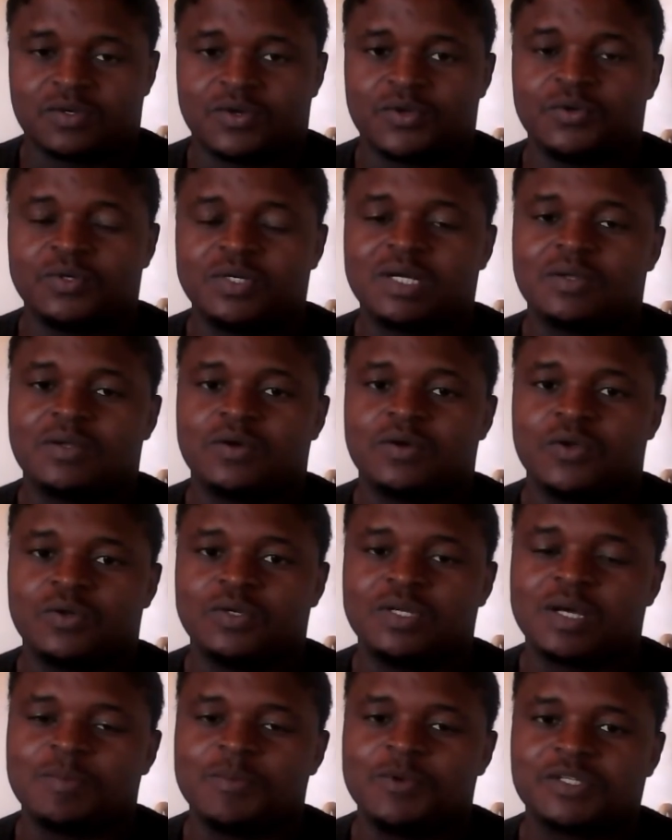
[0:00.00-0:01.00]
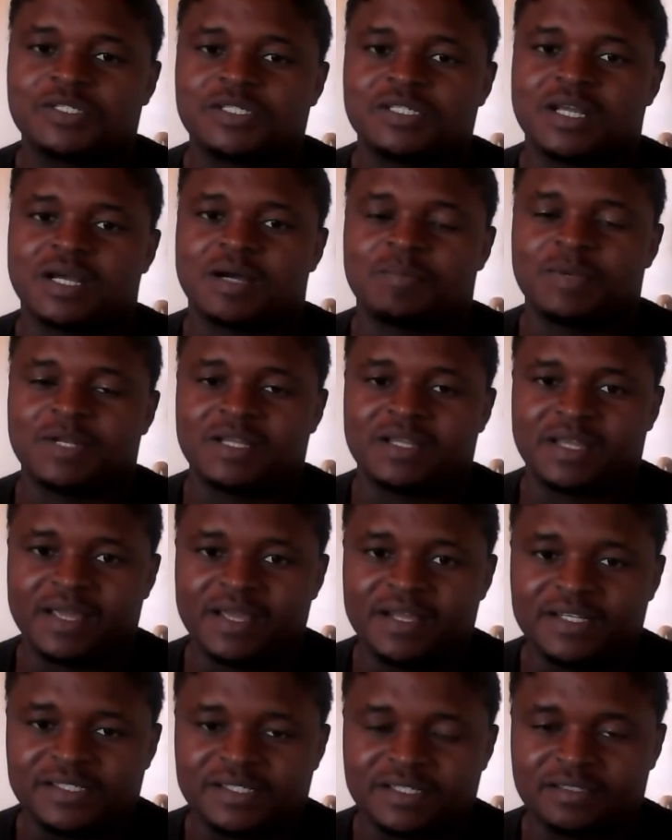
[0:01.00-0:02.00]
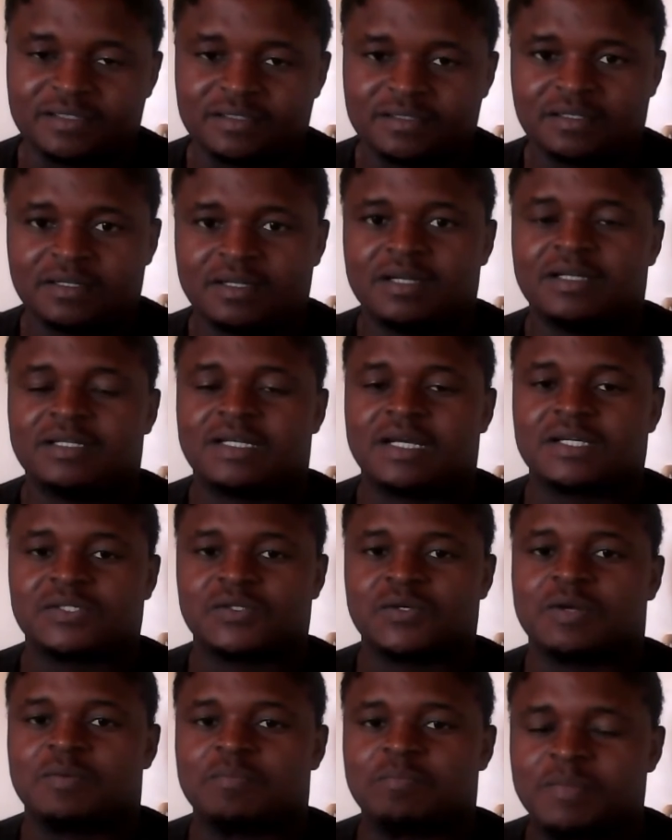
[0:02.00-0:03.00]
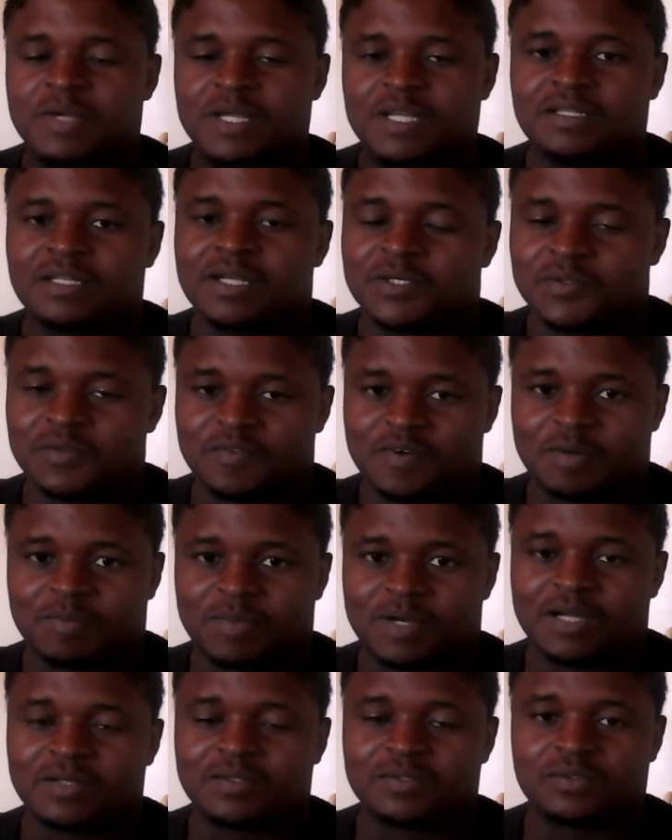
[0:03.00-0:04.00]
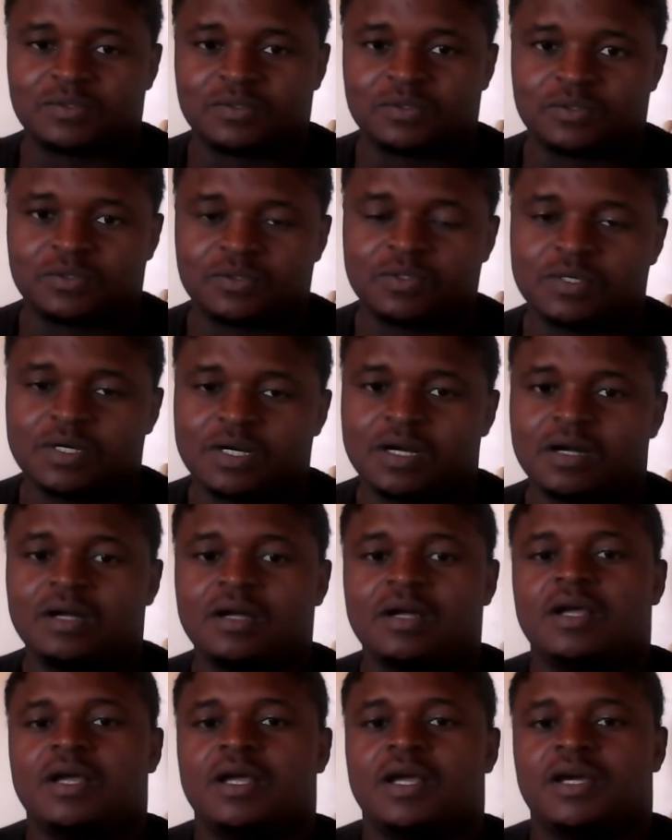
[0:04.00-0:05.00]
So your UWC application does not mean that you've applied to Thuthuka,